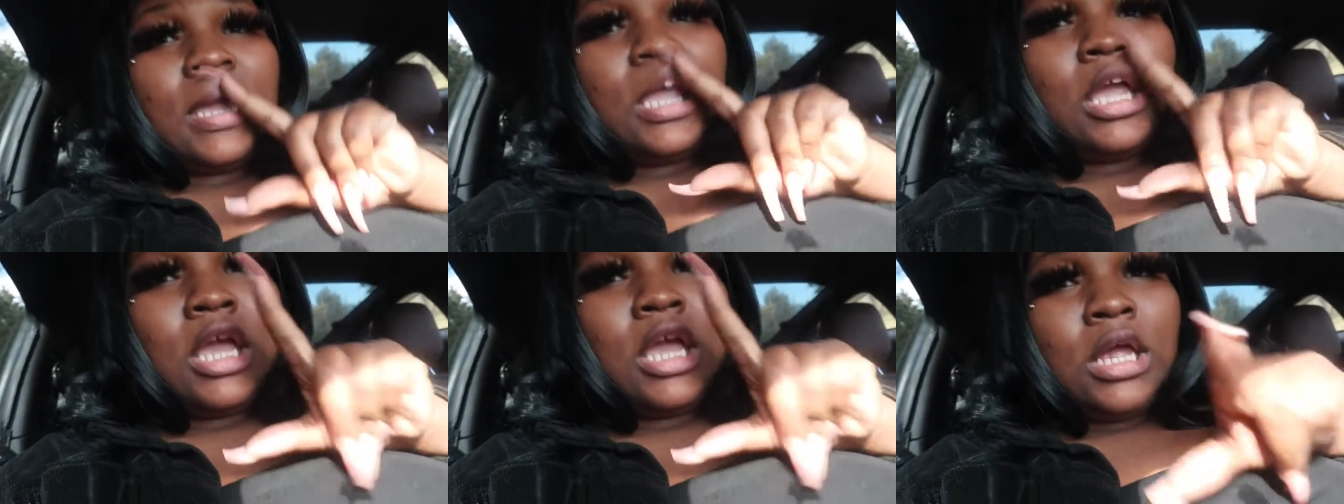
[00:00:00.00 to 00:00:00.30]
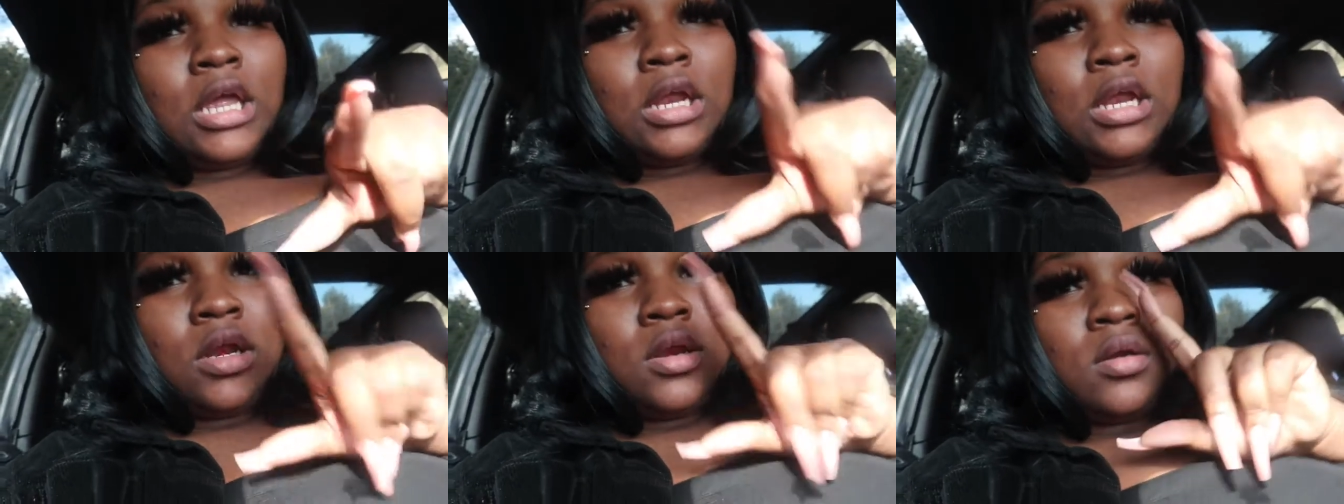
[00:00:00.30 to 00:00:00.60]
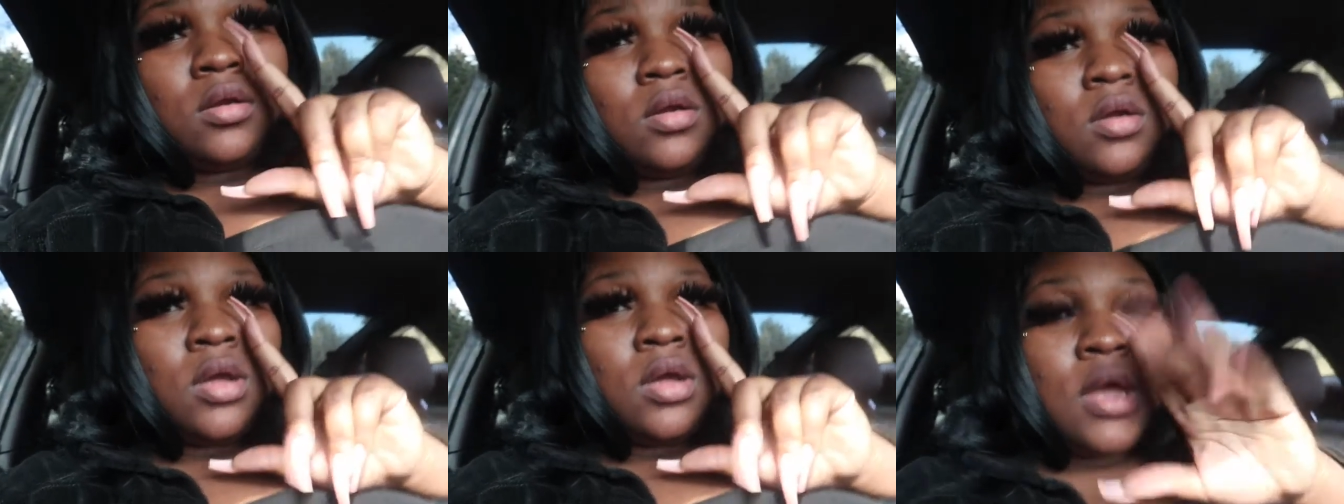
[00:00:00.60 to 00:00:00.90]
in,
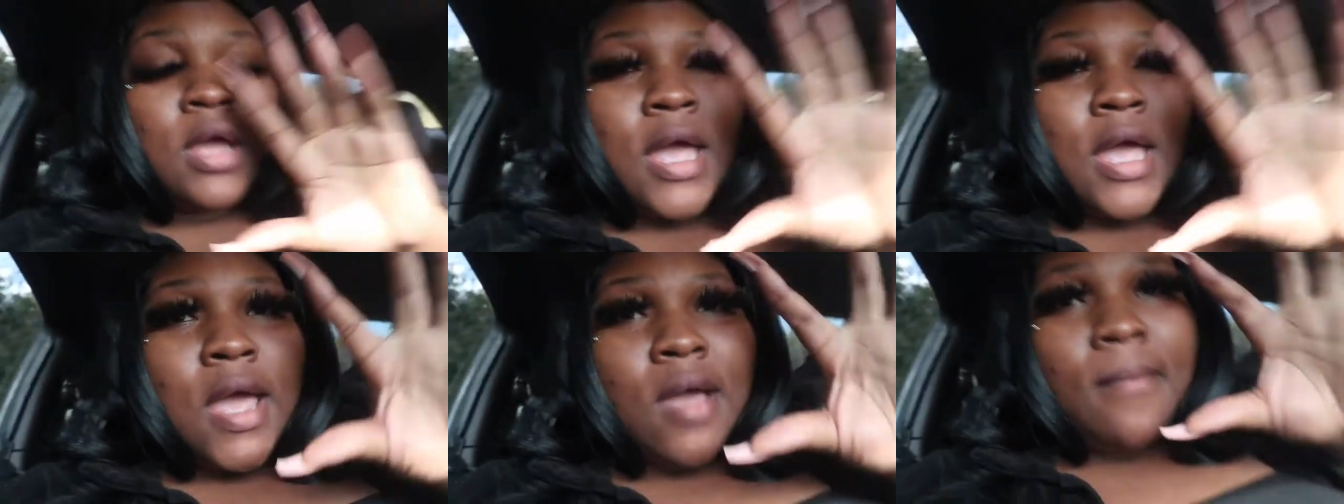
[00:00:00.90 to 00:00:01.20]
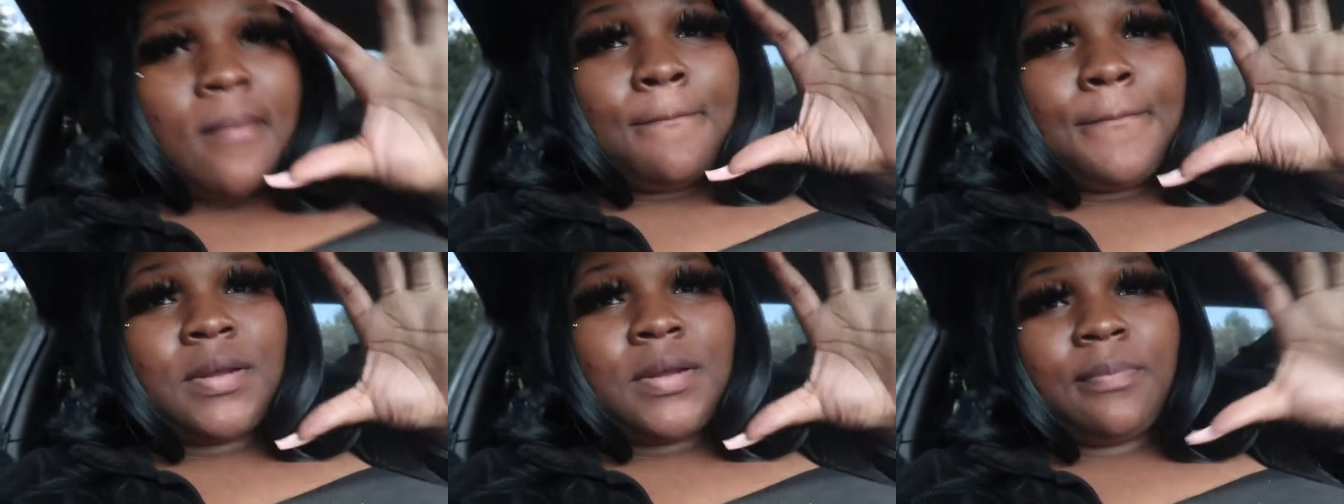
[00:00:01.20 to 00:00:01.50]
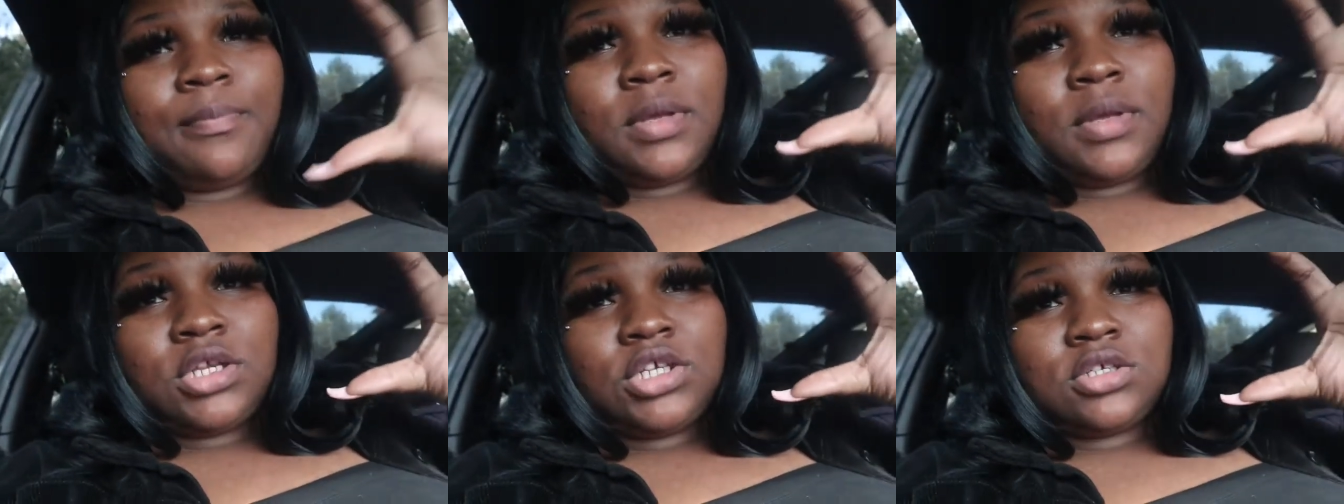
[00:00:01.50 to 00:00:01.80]
I'm gonna put a
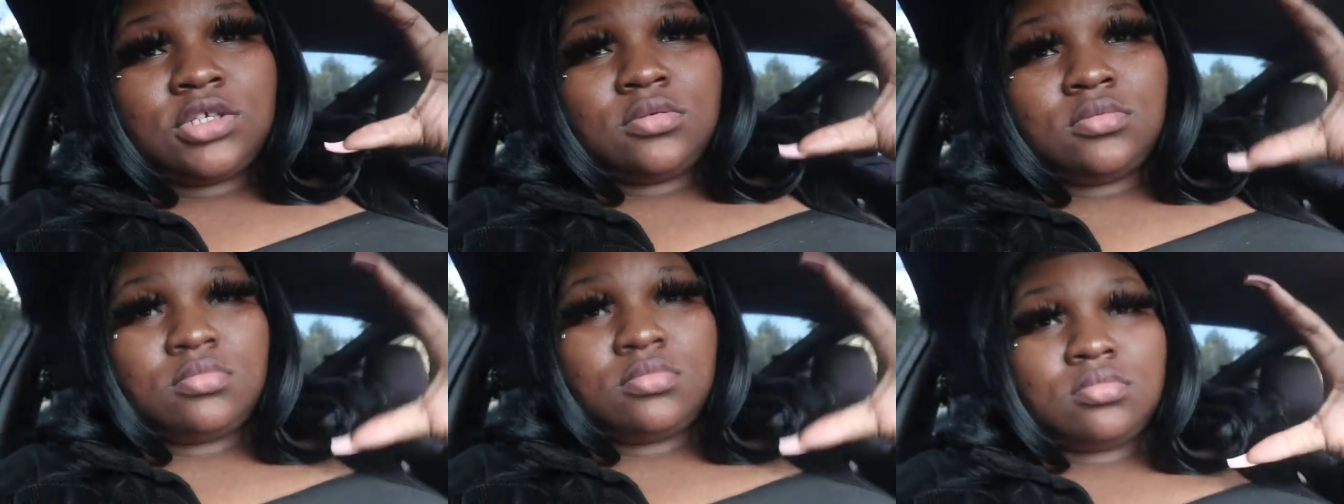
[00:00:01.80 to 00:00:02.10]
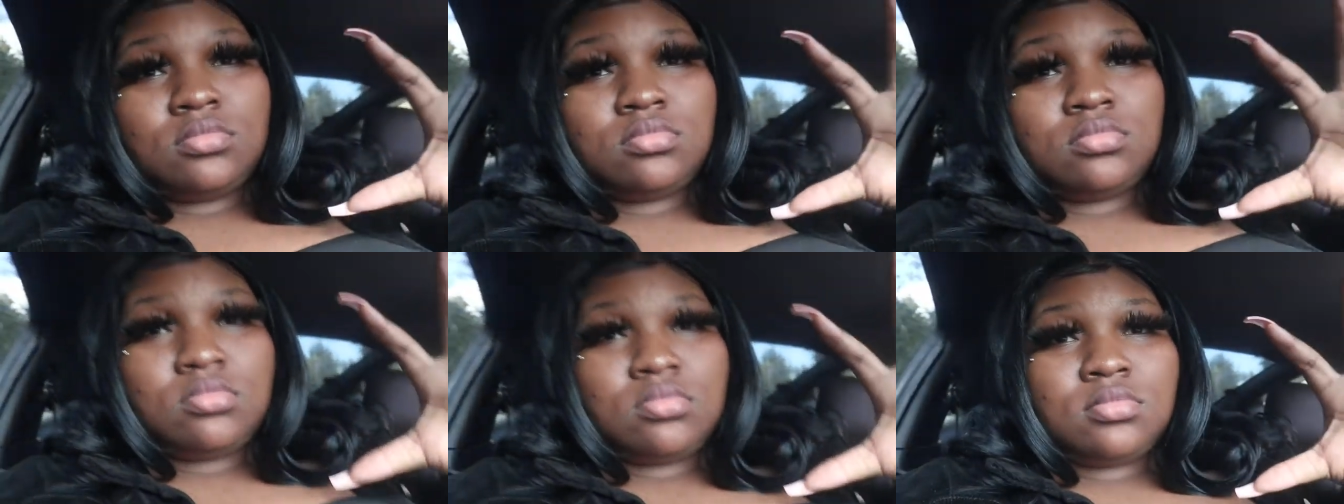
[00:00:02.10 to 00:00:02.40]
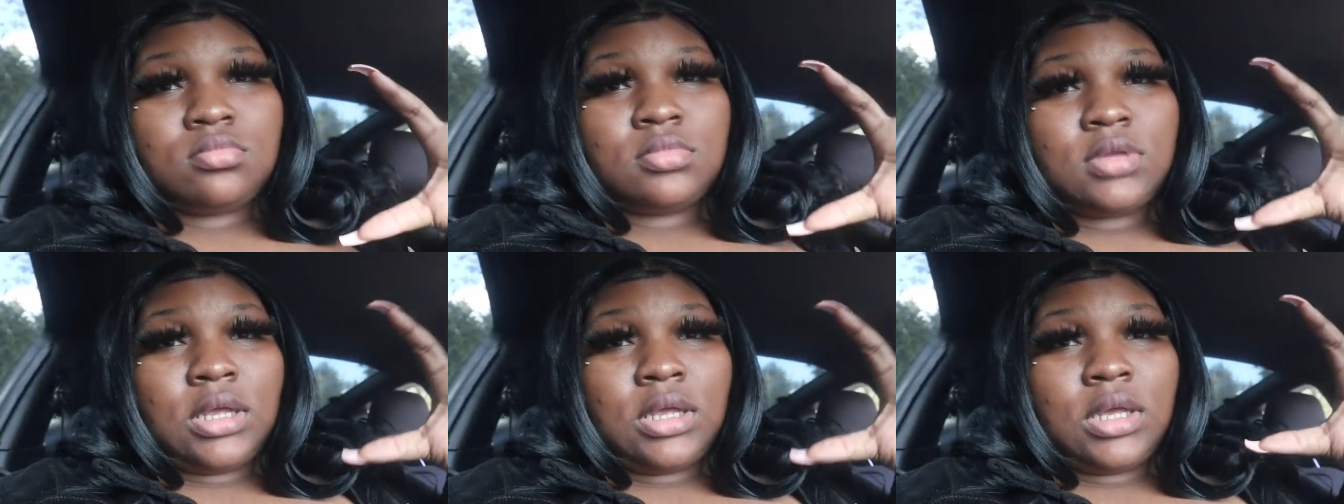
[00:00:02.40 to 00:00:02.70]
picture,
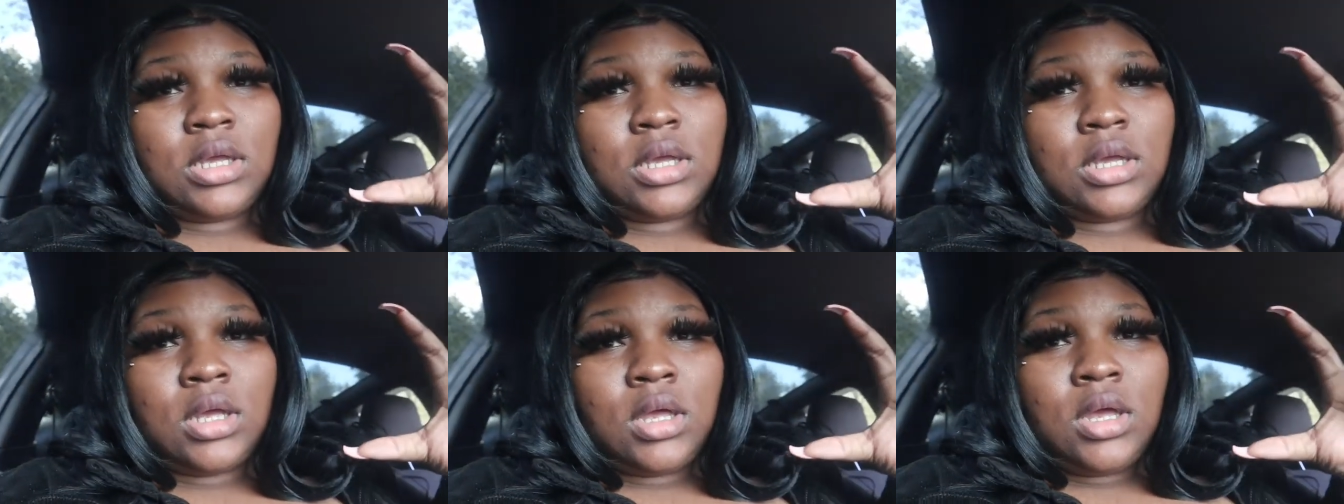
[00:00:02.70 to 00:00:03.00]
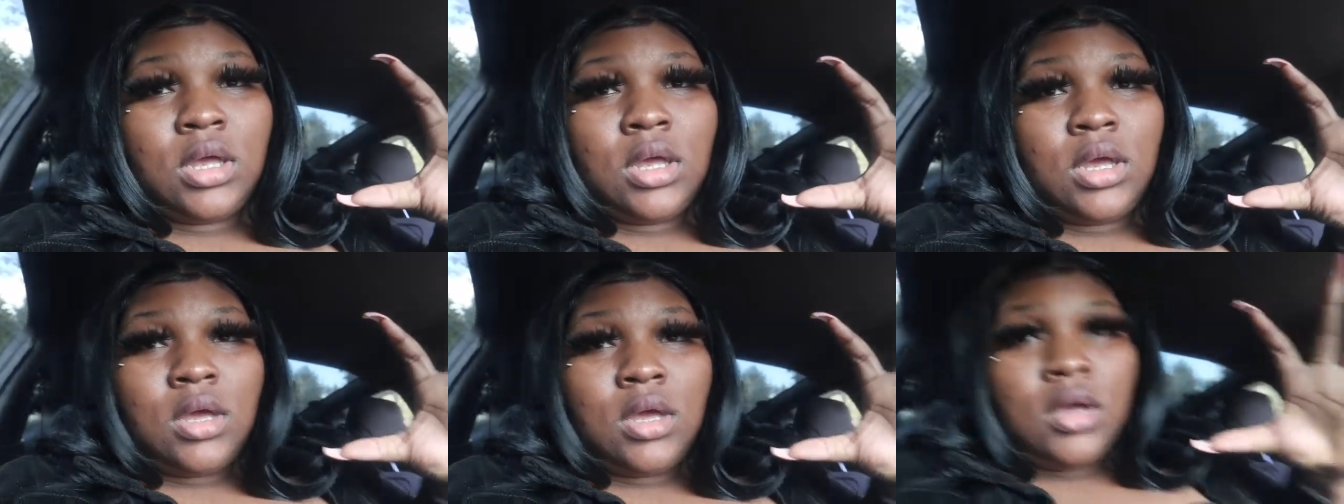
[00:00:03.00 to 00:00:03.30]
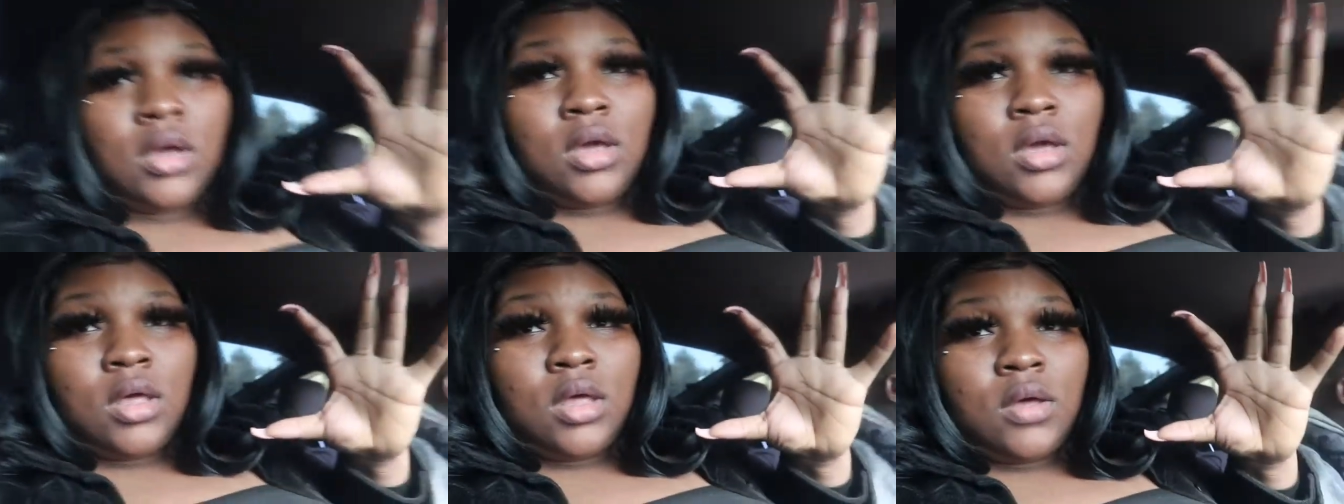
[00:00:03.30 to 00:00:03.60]
like,
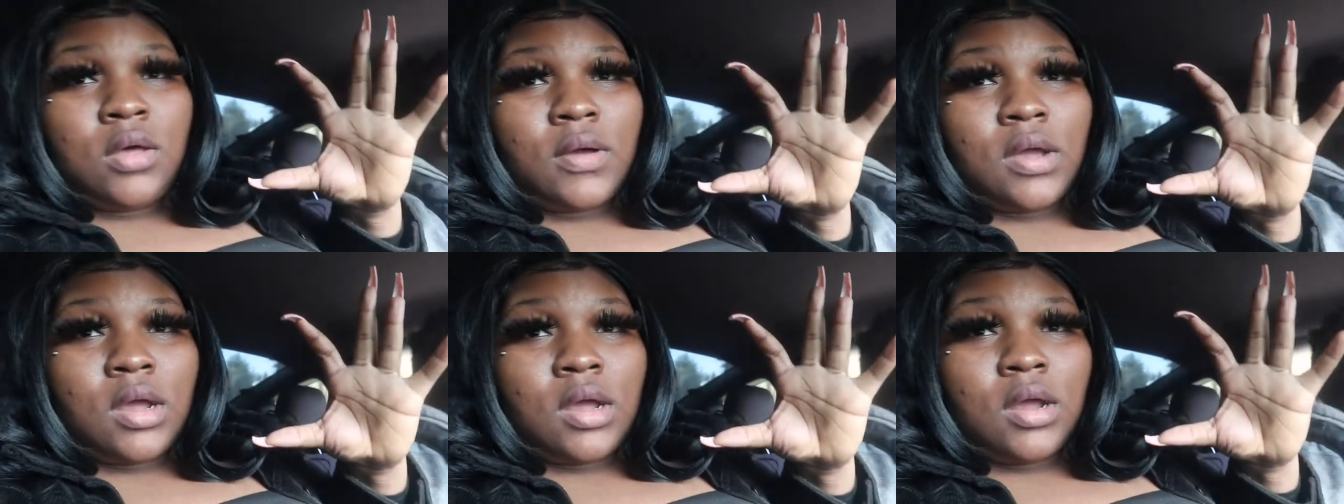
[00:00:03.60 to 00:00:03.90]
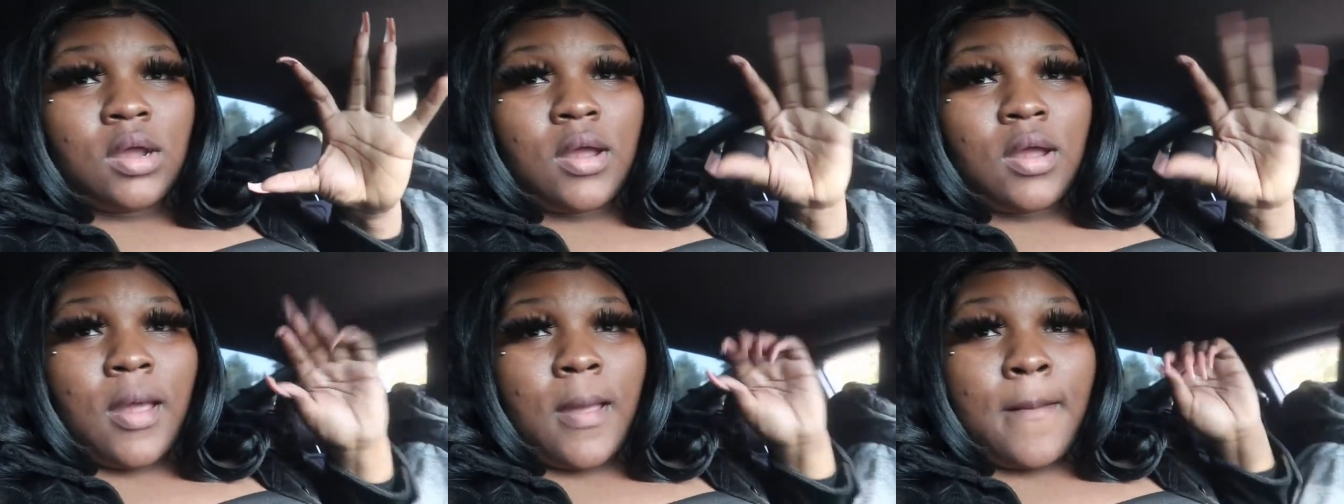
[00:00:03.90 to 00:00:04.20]
right here.